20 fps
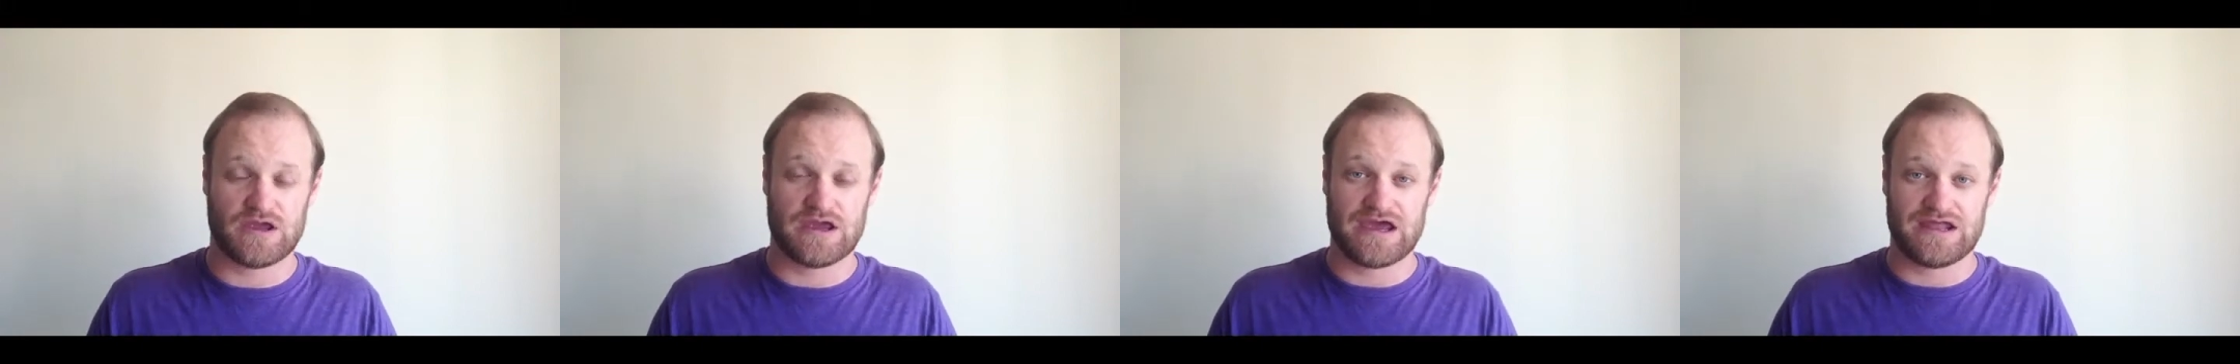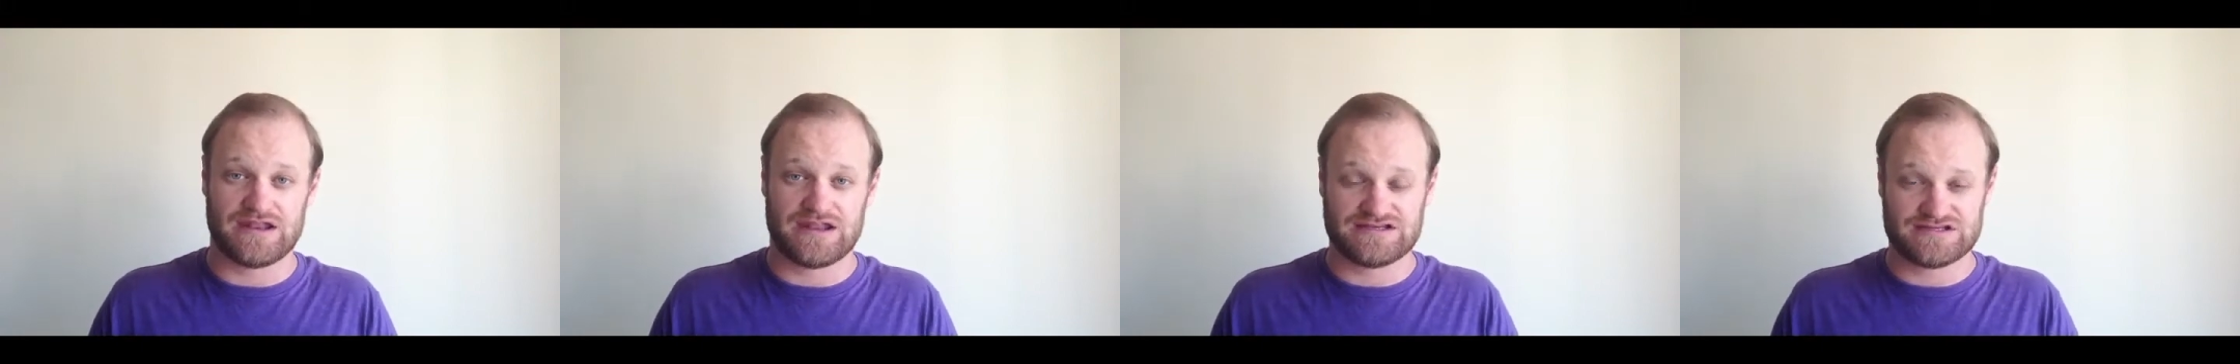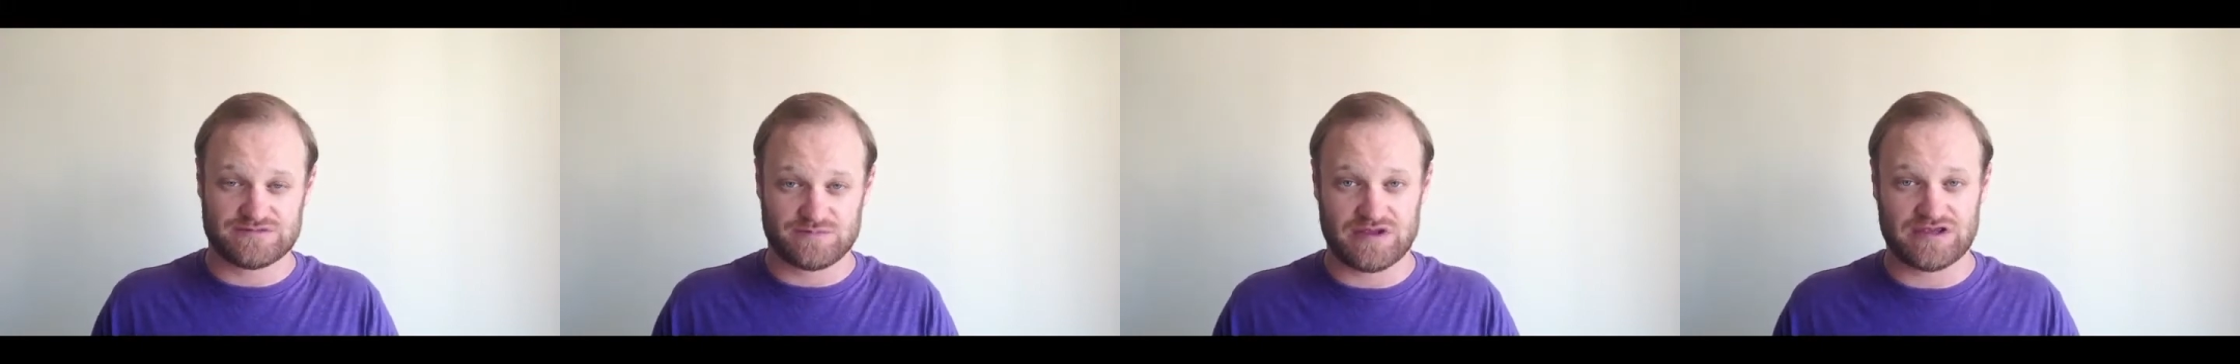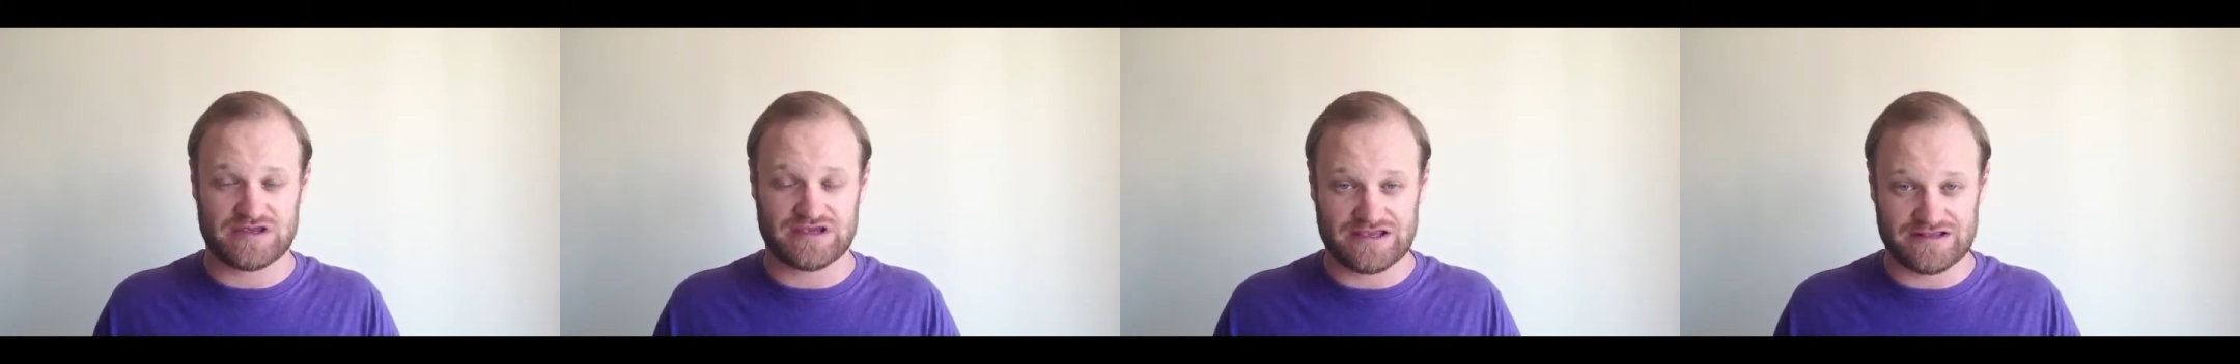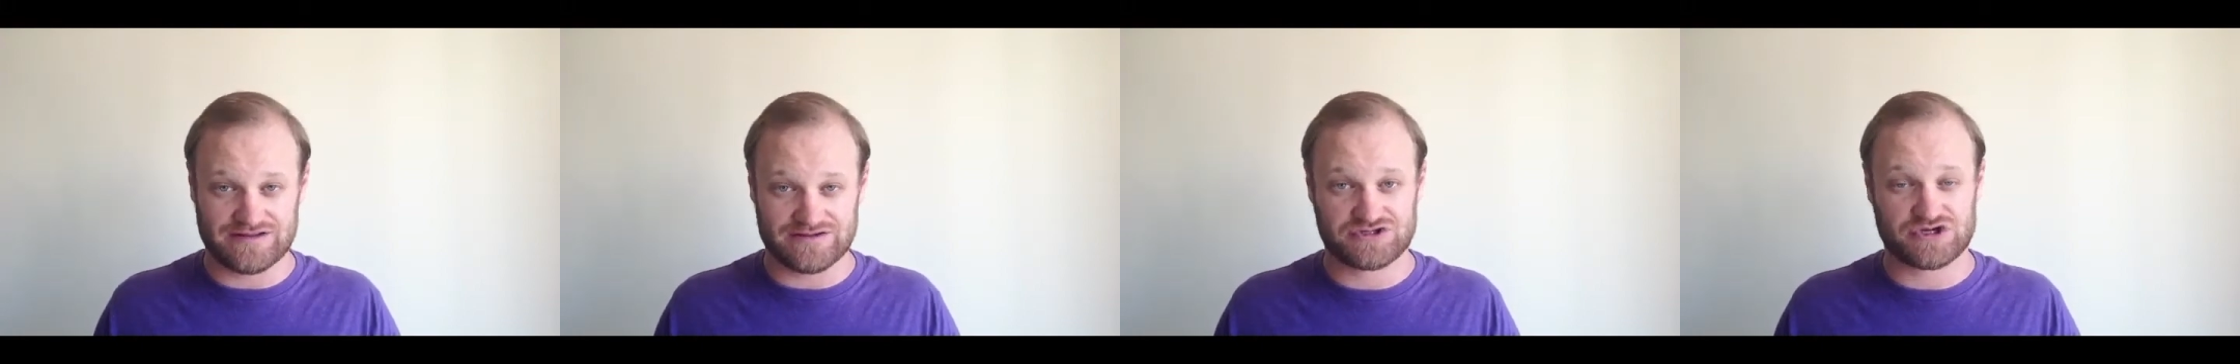and they speak
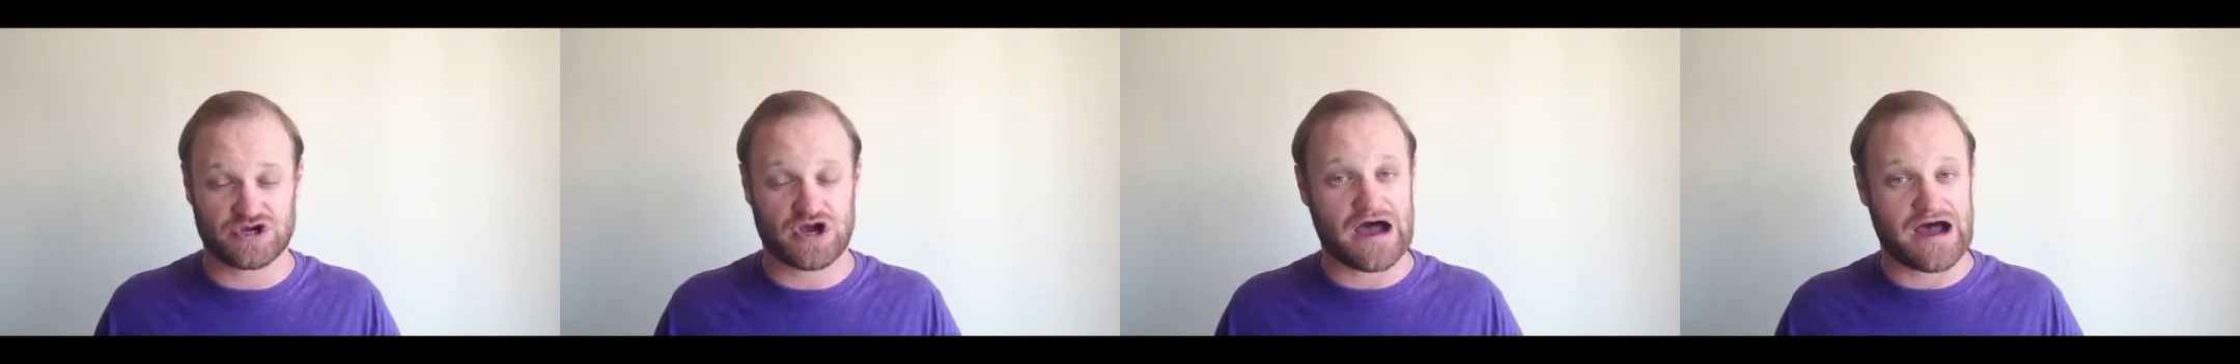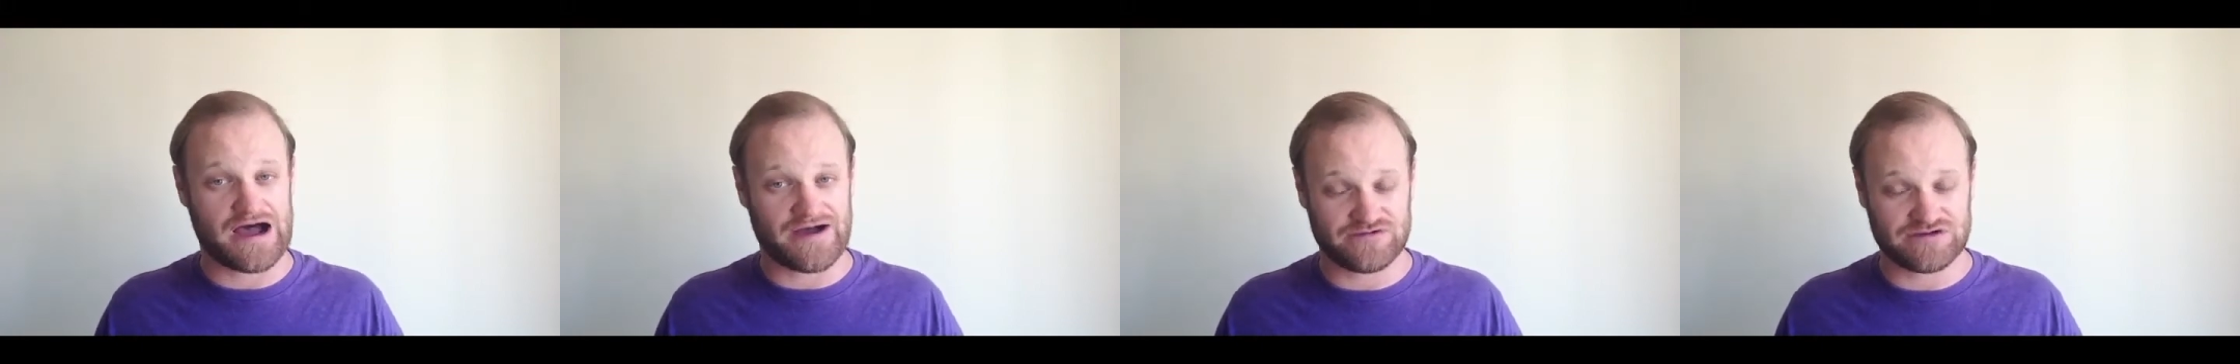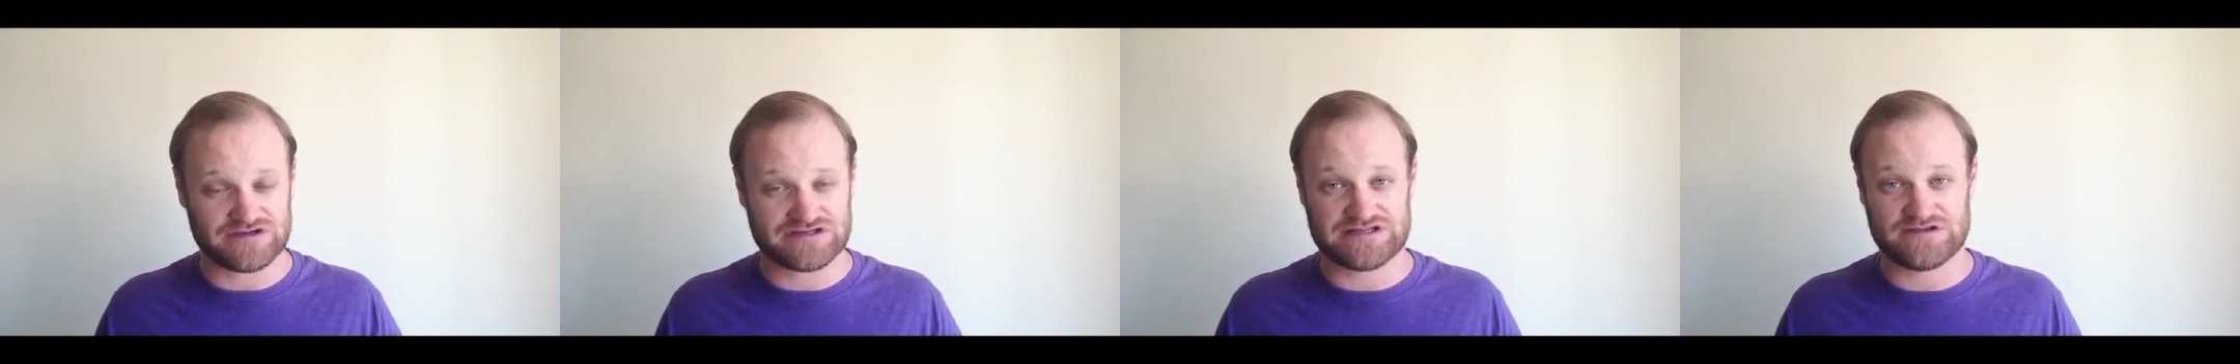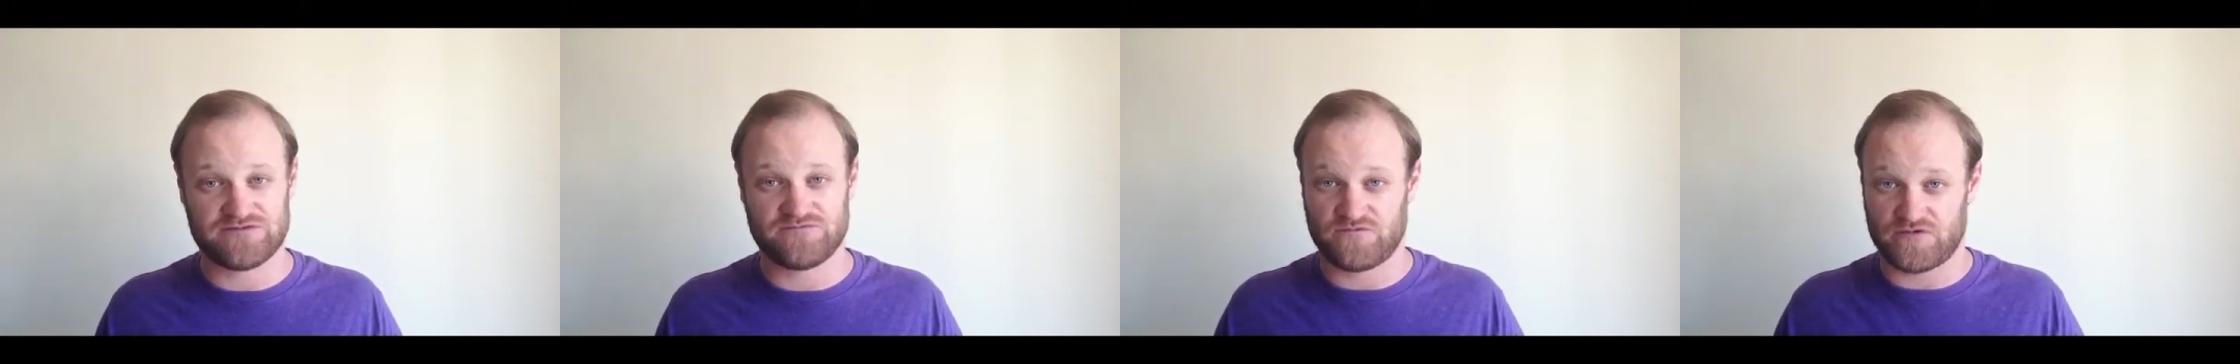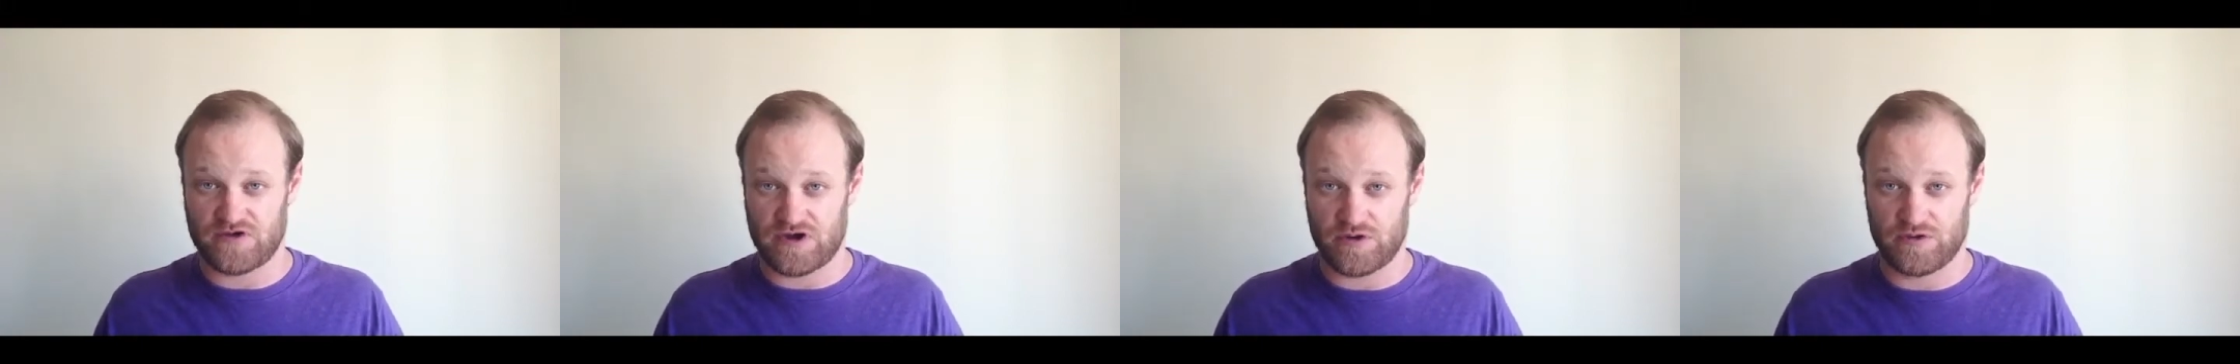English obviously
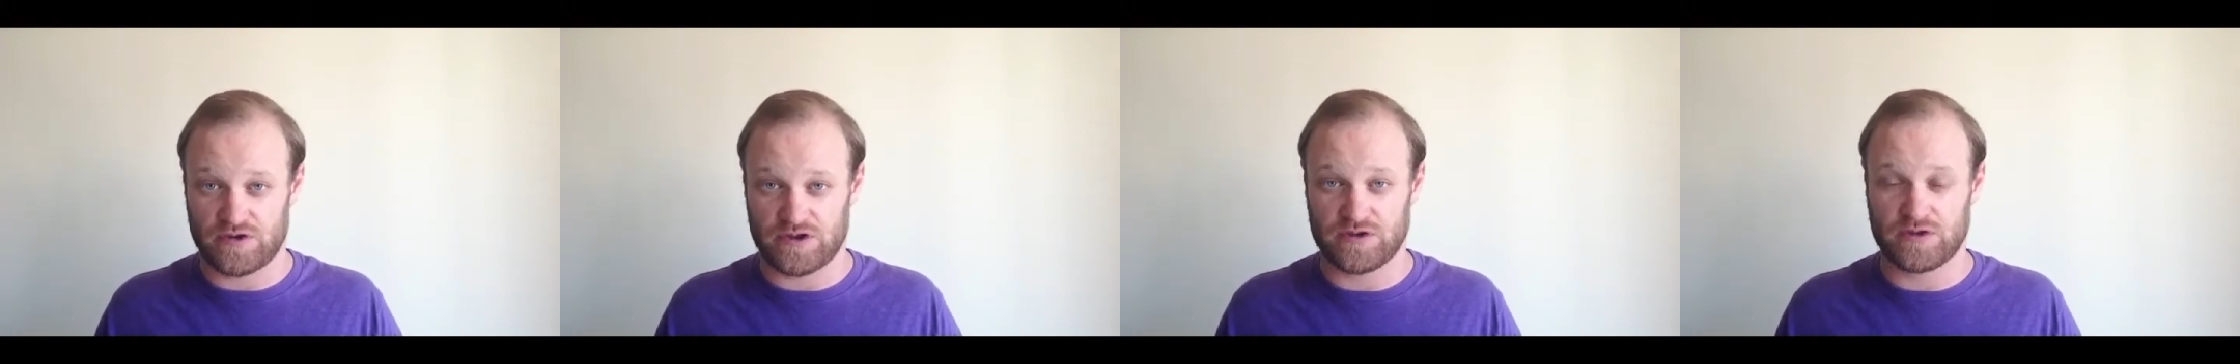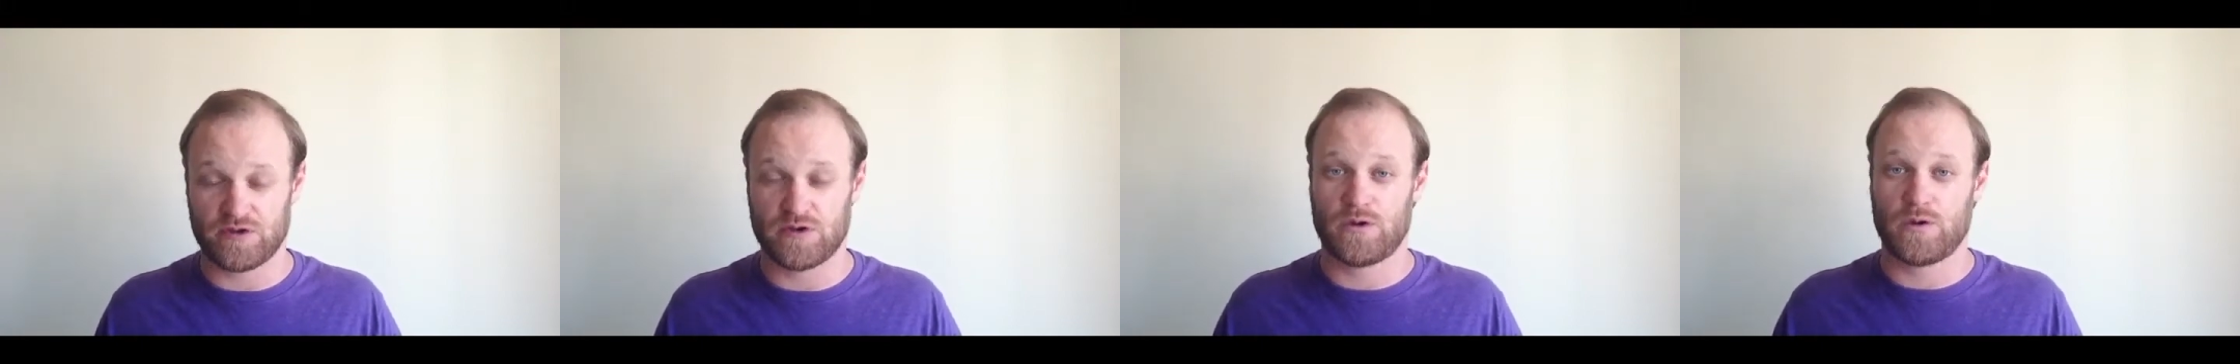very